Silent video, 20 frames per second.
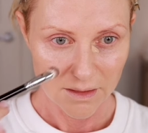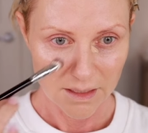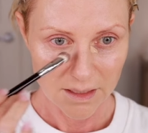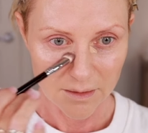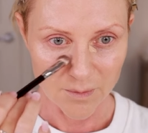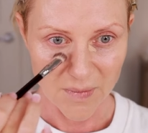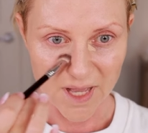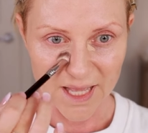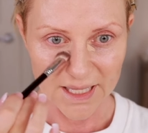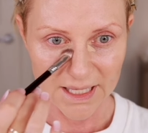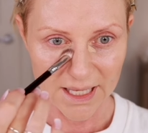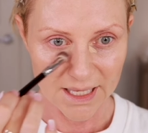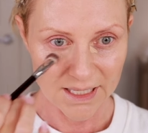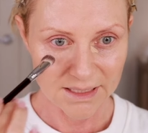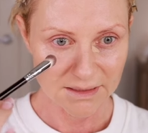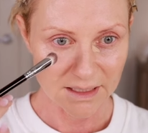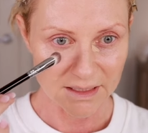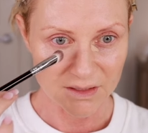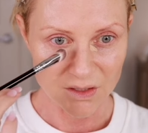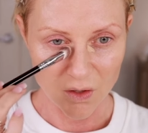In my
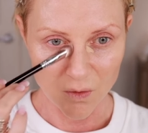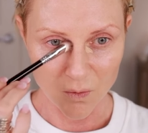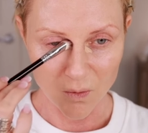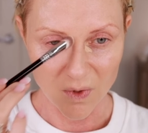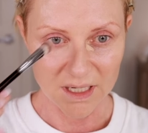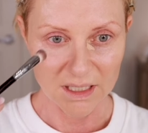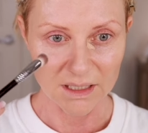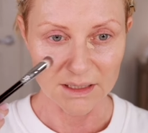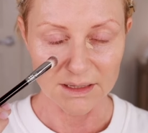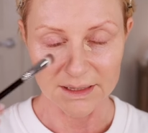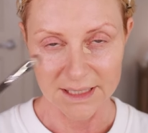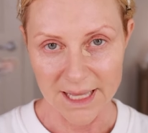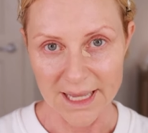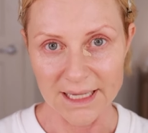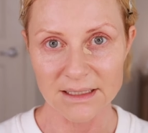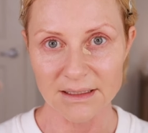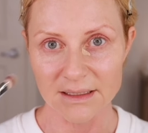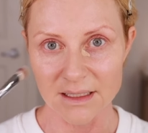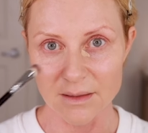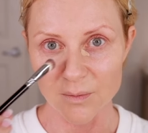case, I don't want to
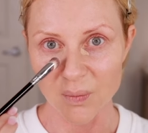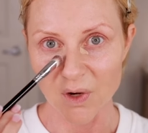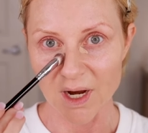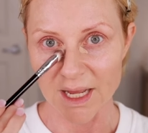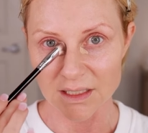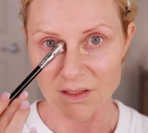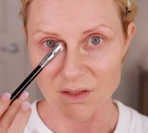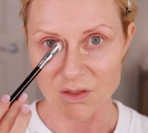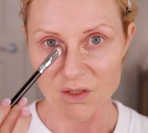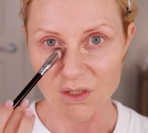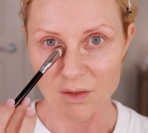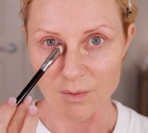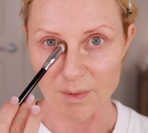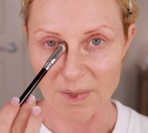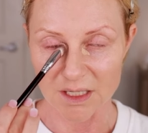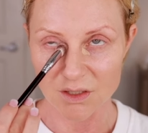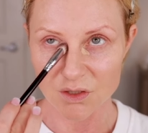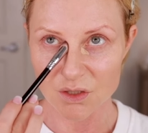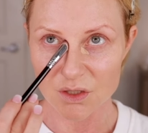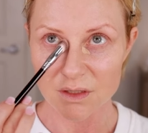lighten and brighten too
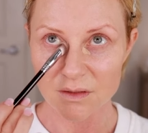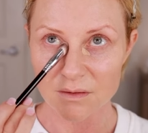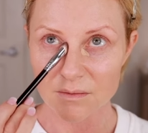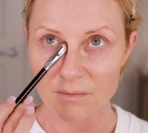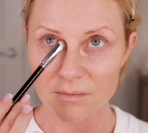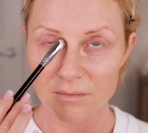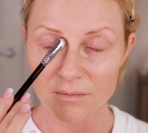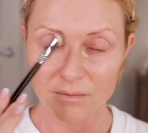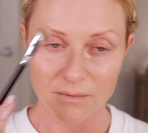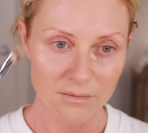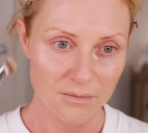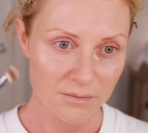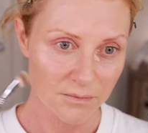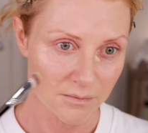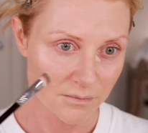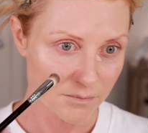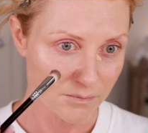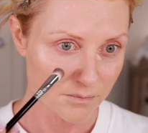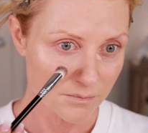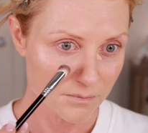much.
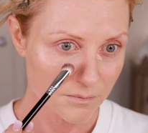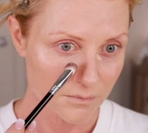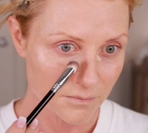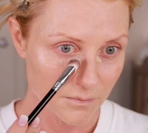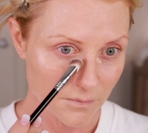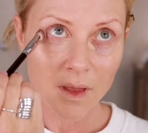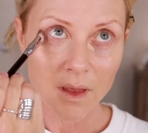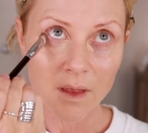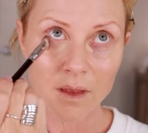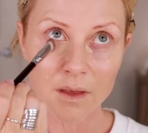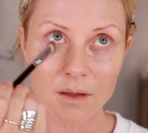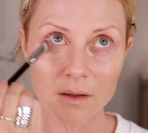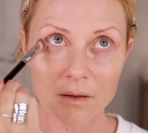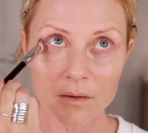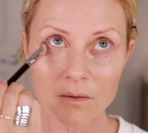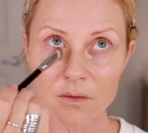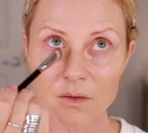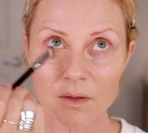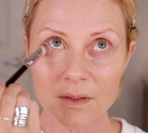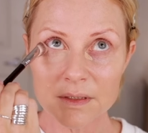
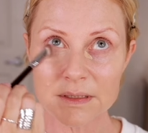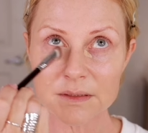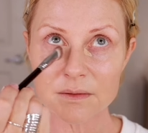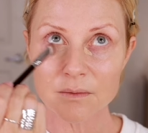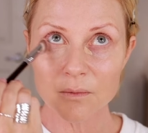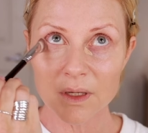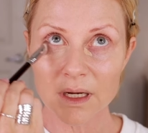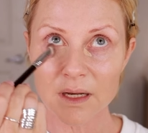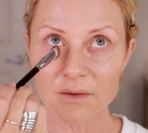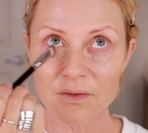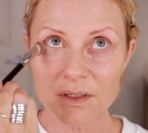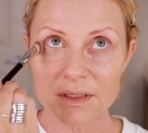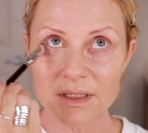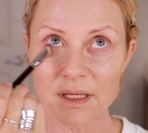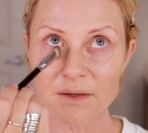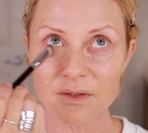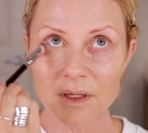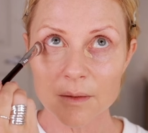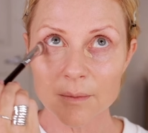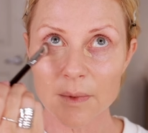And just whatever's
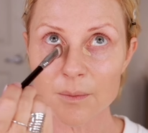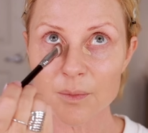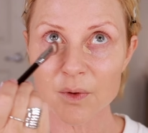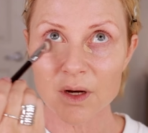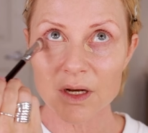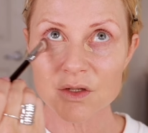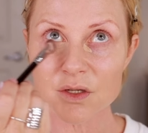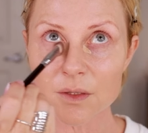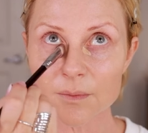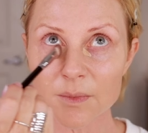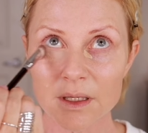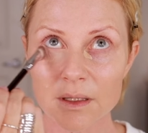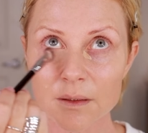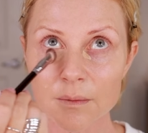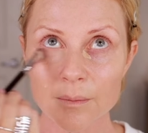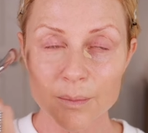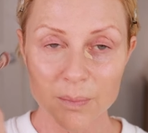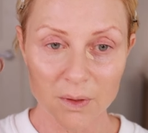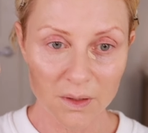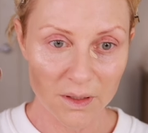left on my brush, I'm going
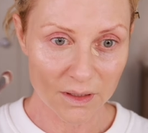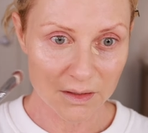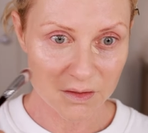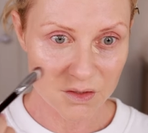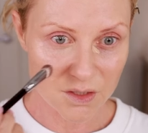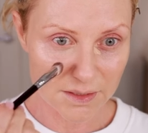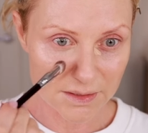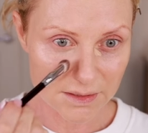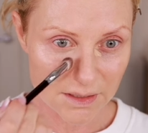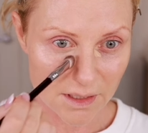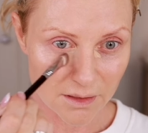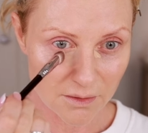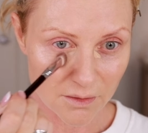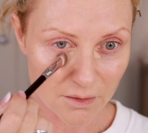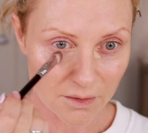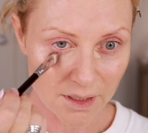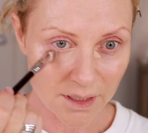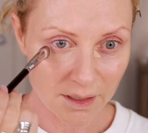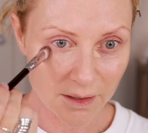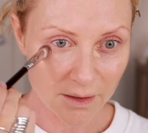to pull it just
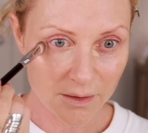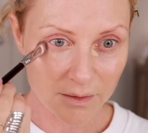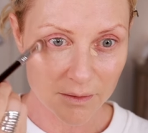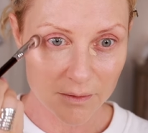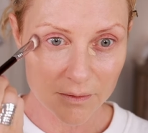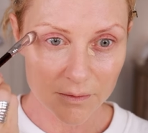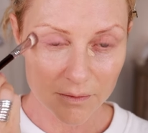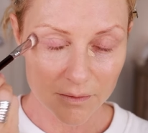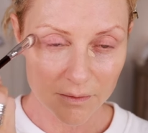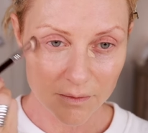under there